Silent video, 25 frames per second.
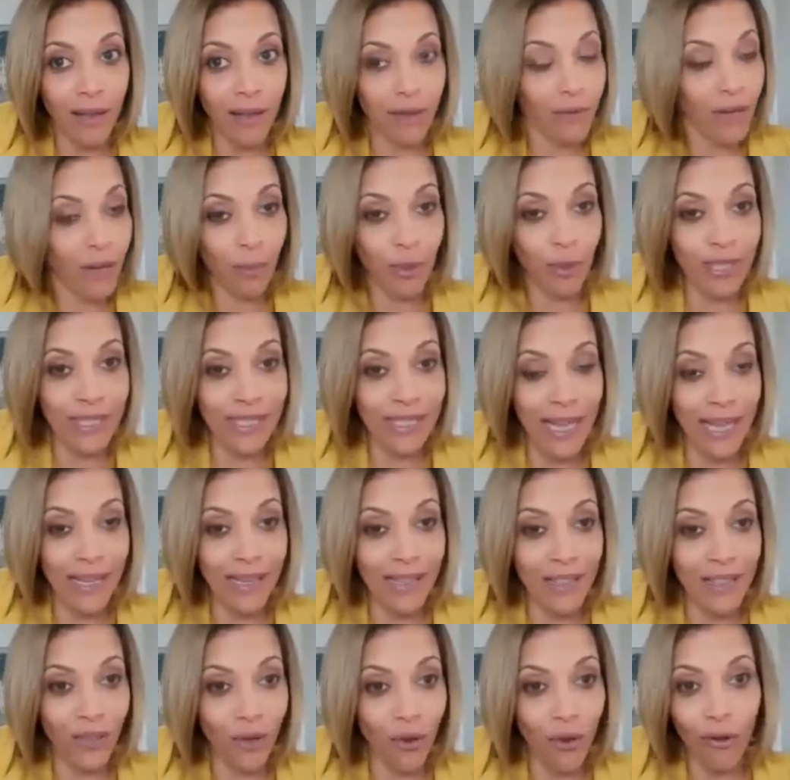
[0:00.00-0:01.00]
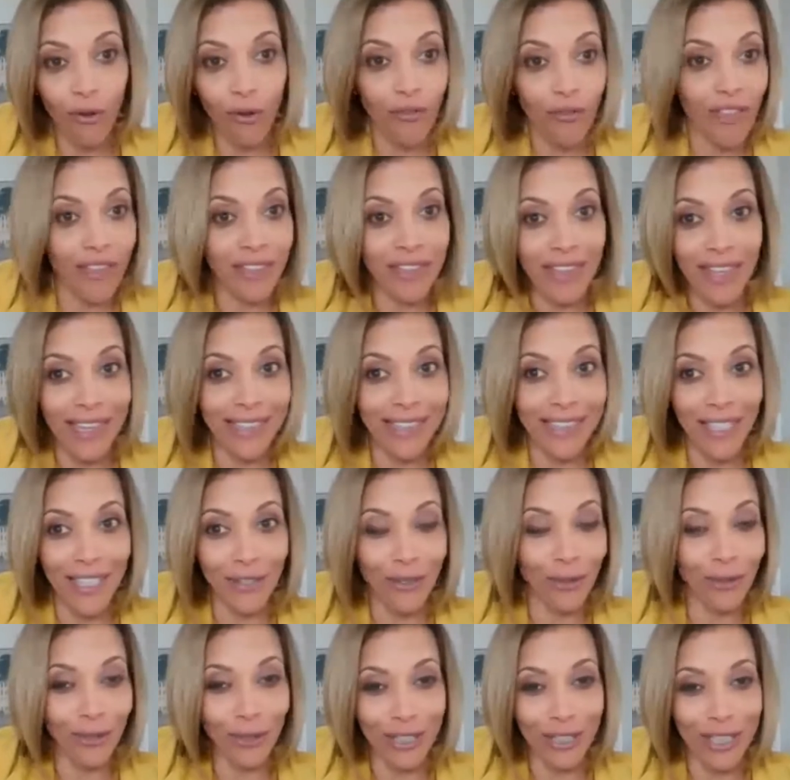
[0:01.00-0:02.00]
represent all of the things that
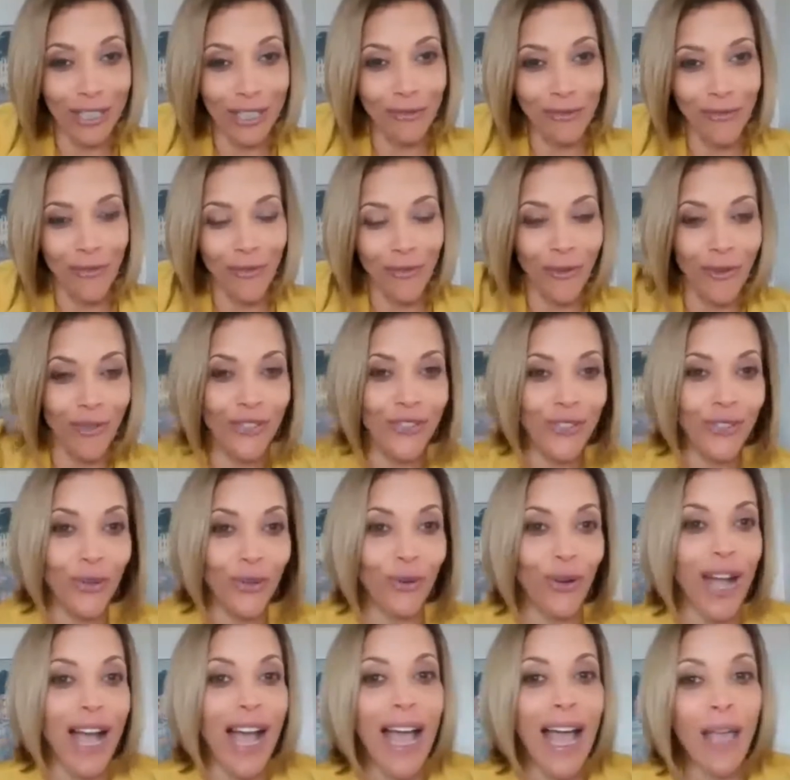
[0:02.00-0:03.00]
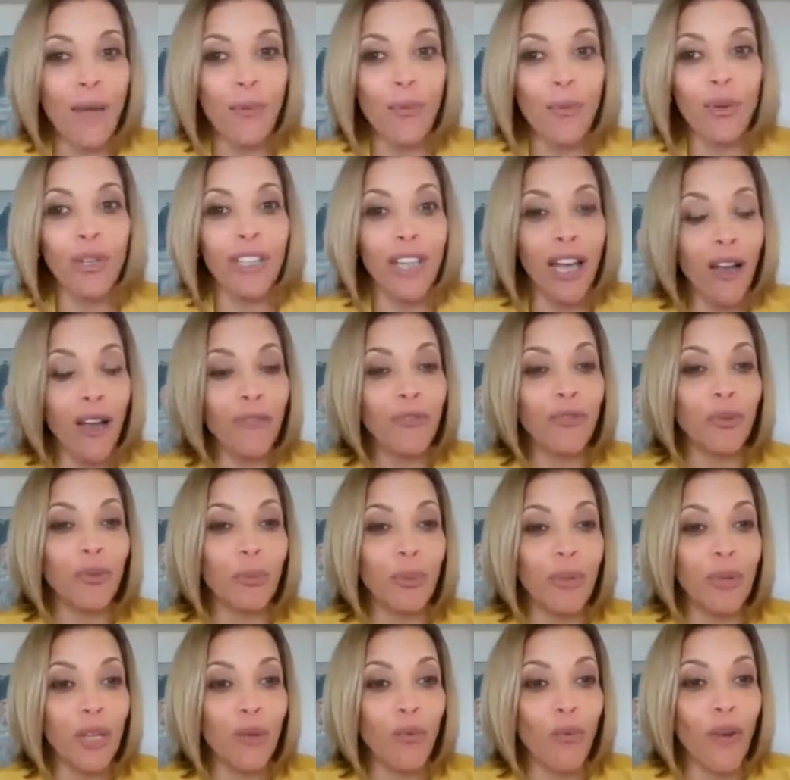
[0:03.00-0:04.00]
you're looking for. So I would love to
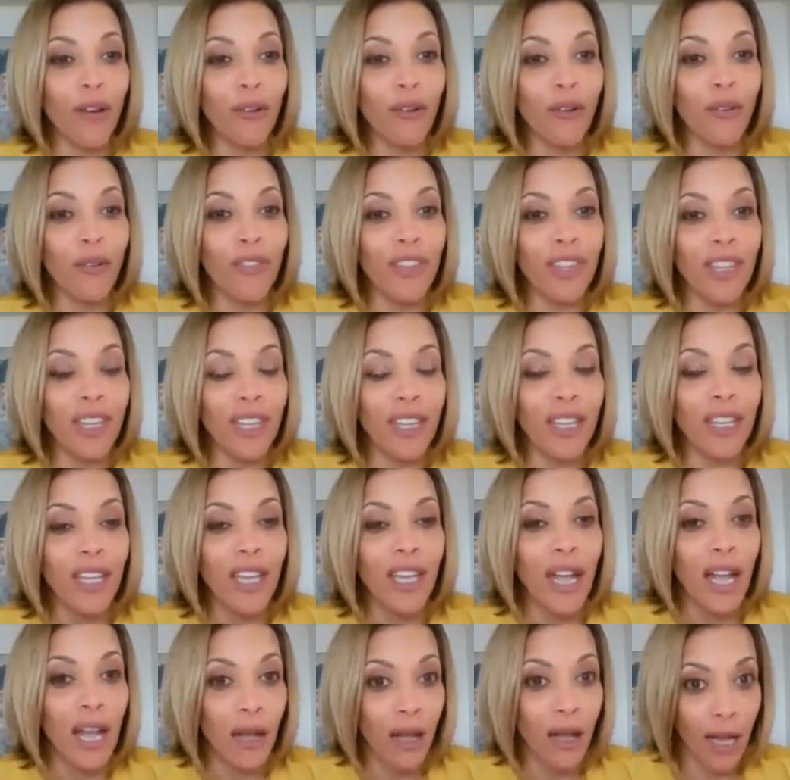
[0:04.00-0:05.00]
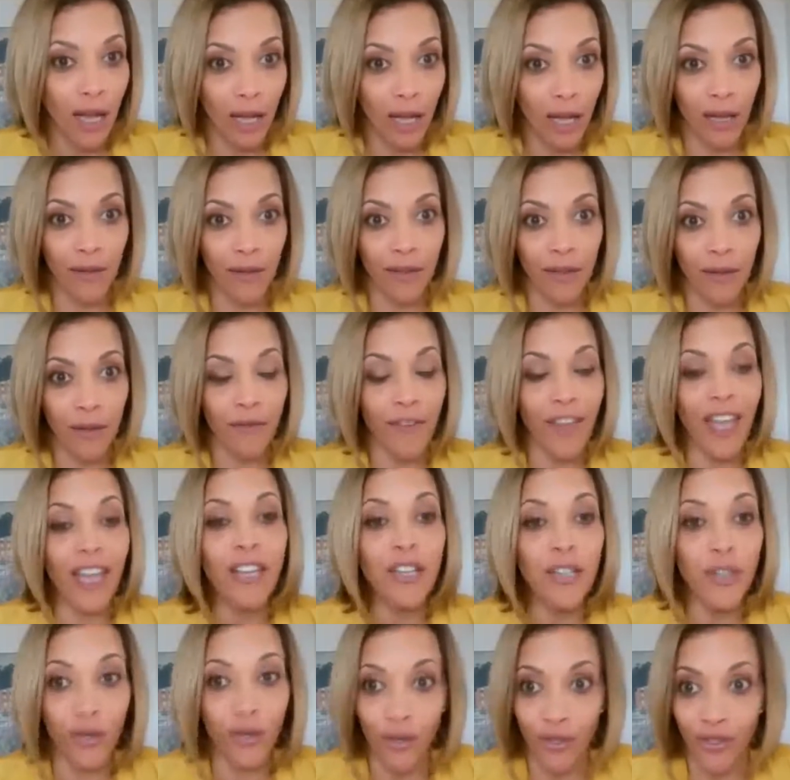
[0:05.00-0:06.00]
be one of the
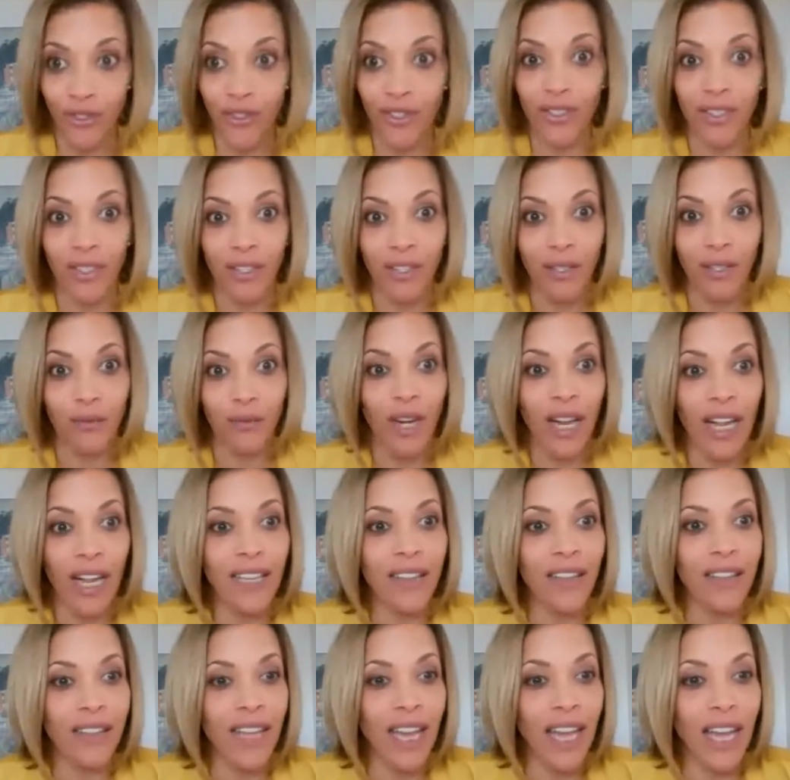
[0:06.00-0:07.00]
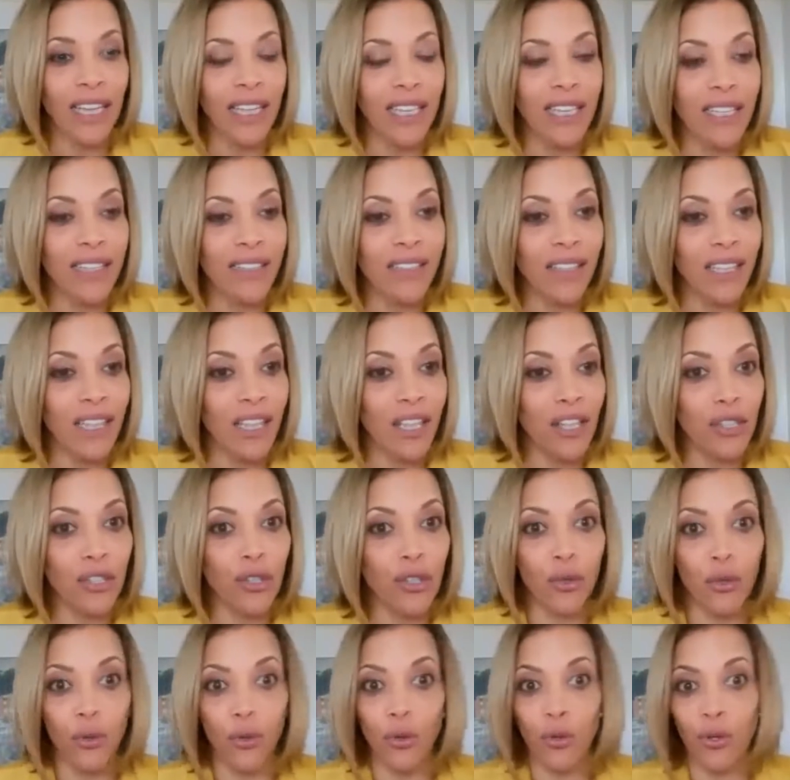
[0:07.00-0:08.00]
vendors, right? That is in
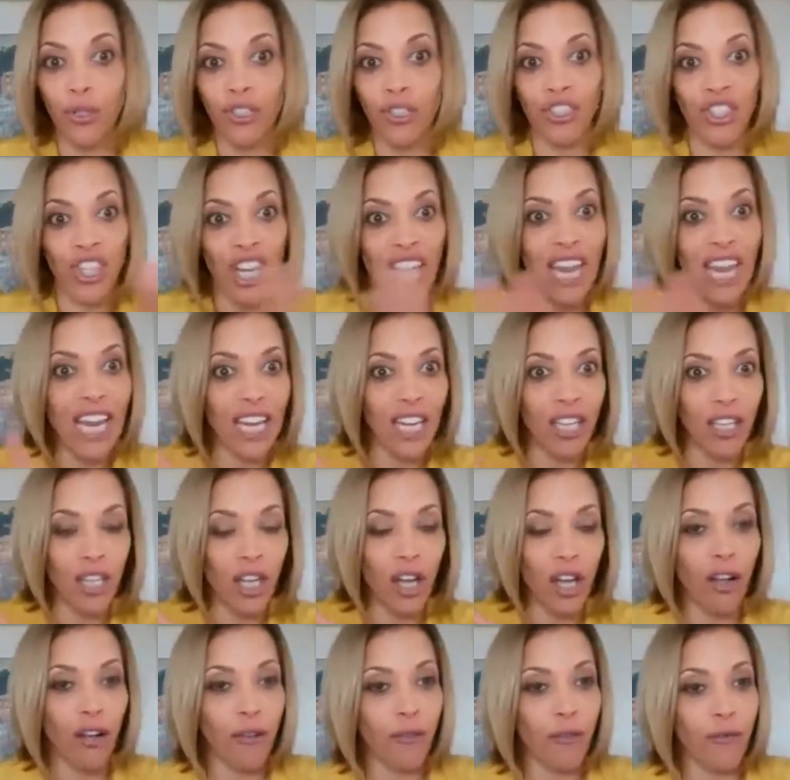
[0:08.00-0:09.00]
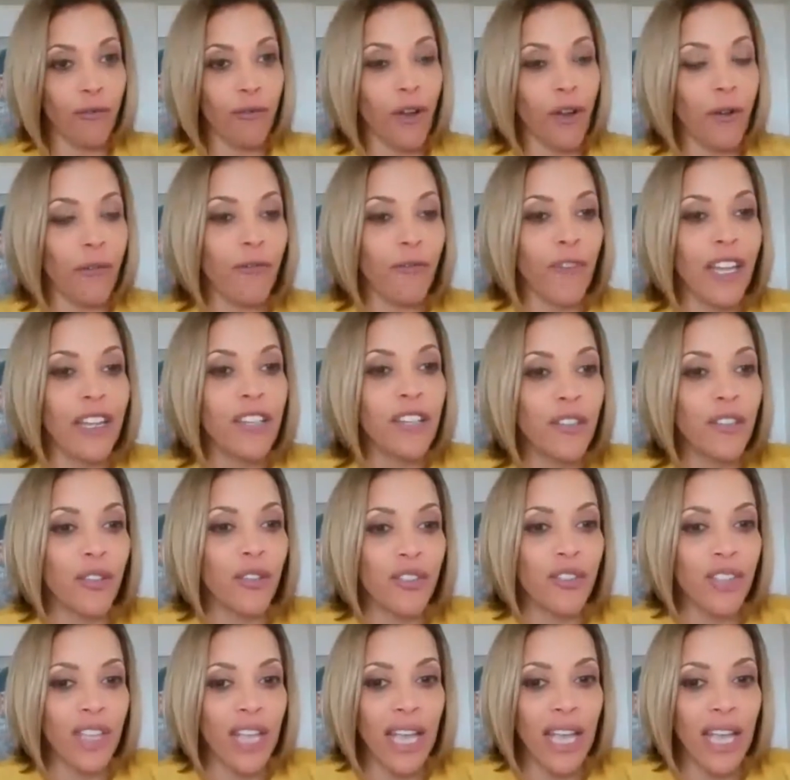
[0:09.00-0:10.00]
your chain of
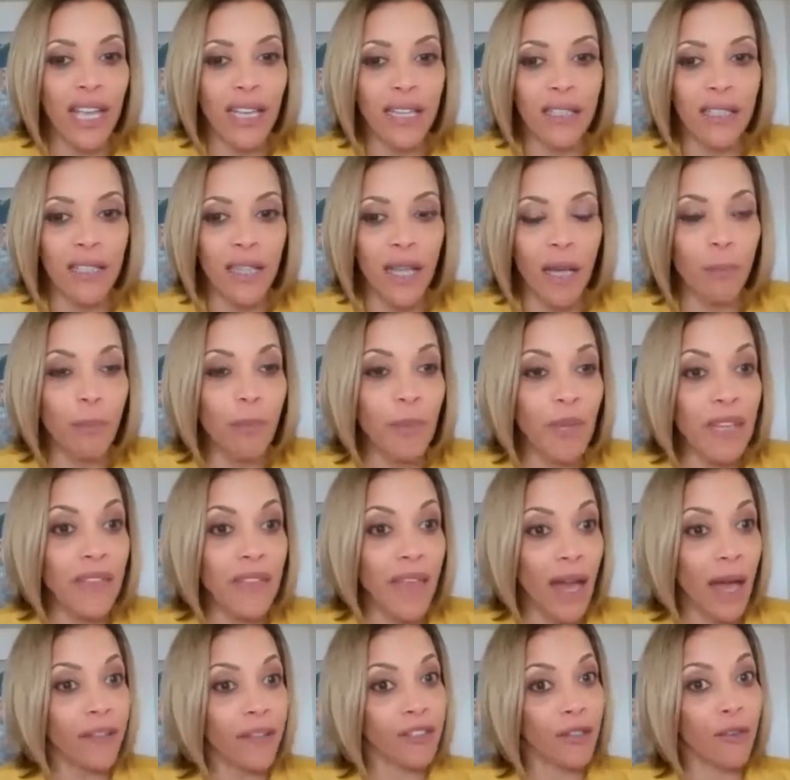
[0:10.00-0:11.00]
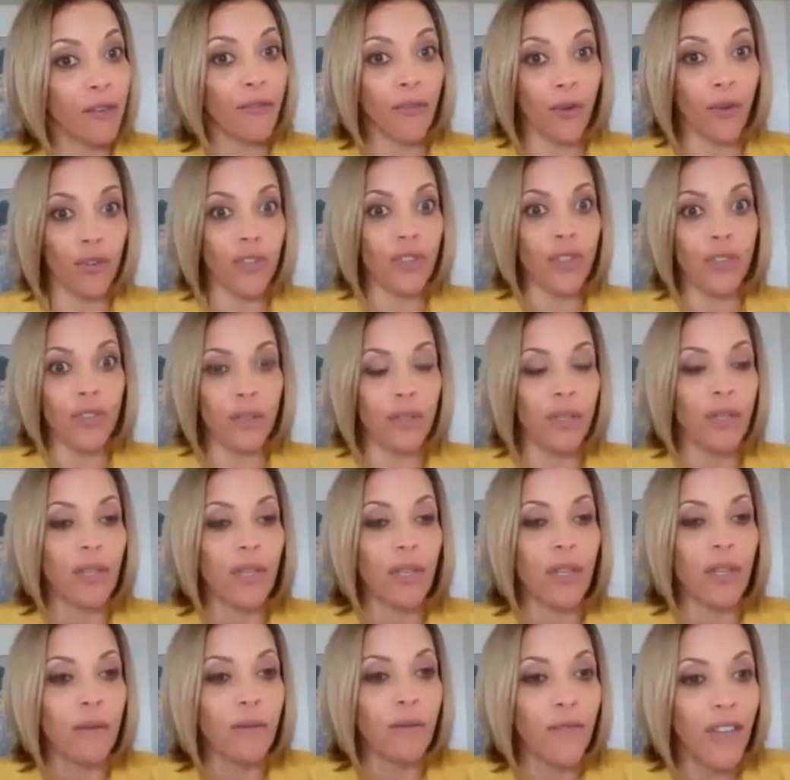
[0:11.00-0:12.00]
vendors and be that diverse
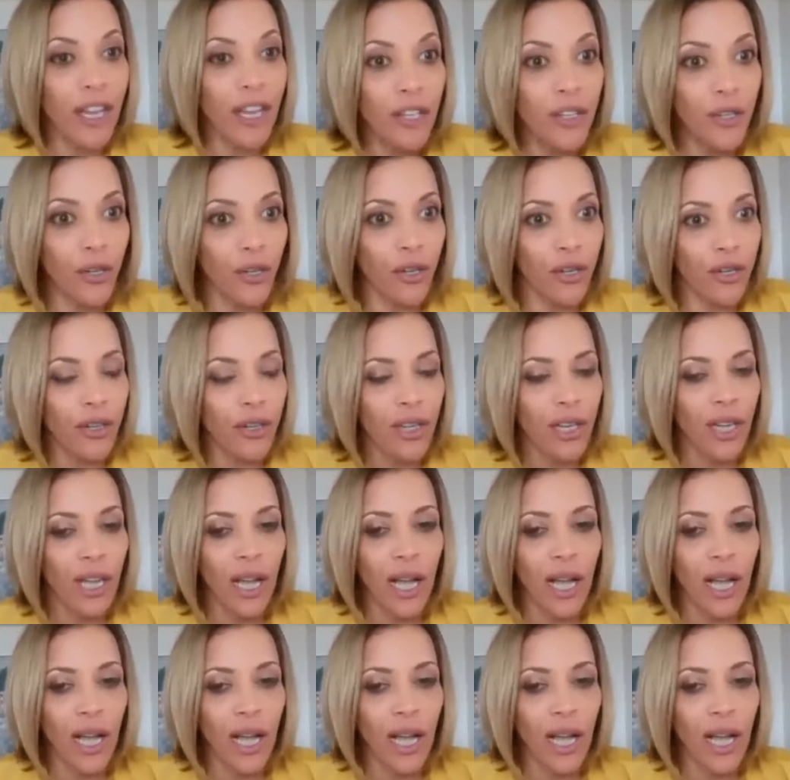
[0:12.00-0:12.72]
vendor.